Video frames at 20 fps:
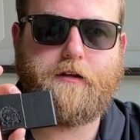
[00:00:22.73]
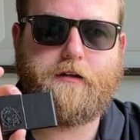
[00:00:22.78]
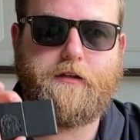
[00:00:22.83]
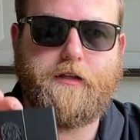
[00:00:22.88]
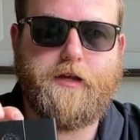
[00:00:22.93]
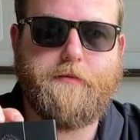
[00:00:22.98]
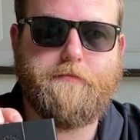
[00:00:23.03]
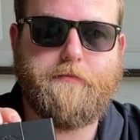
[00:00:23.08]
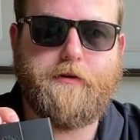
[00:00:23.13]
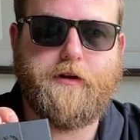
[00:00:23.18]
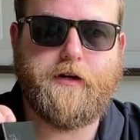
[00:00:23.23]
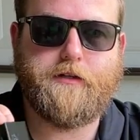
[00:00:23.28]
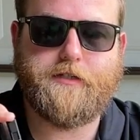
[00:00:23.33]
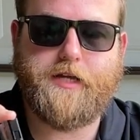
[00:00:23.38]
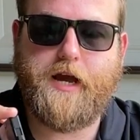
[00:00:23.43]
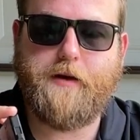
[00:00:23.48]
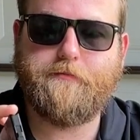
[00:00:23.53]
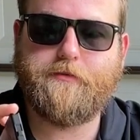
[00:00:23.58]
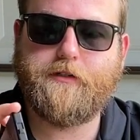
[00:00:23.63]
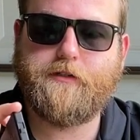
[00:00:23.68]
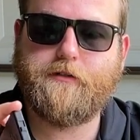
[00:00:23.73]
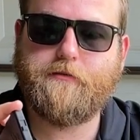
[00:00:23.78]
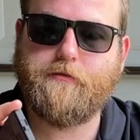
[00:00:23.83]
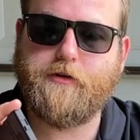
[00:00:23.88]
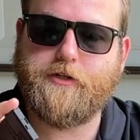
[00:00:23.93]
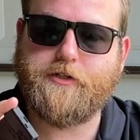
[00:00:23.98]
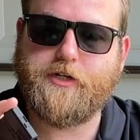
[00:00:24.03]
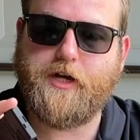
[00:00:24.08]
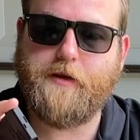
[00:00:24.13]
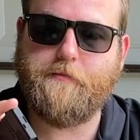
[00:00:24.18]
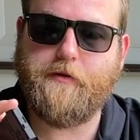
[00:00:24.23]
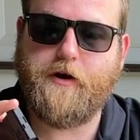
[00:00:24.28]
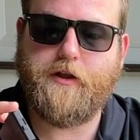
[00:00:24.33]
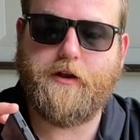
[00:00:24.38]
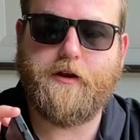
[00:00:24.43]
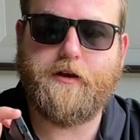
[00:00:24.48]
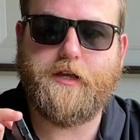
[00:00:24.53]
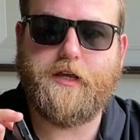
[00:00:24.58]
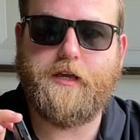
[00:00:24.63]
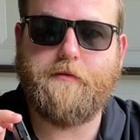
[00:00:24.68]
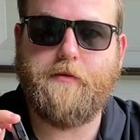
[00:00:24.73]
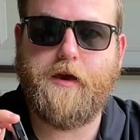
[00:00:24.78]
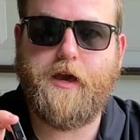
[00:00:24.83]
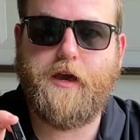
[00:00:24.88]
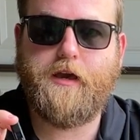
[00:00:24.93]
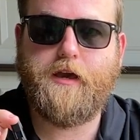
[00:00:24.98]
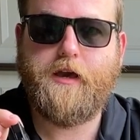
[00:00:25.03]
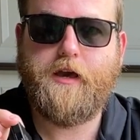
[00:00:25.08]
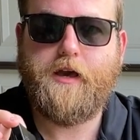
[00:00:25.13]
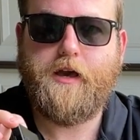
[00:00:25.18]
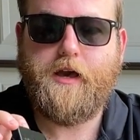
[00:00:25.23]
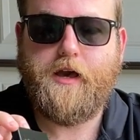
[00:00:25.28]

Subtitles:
clip adapter, which I bought on eBay.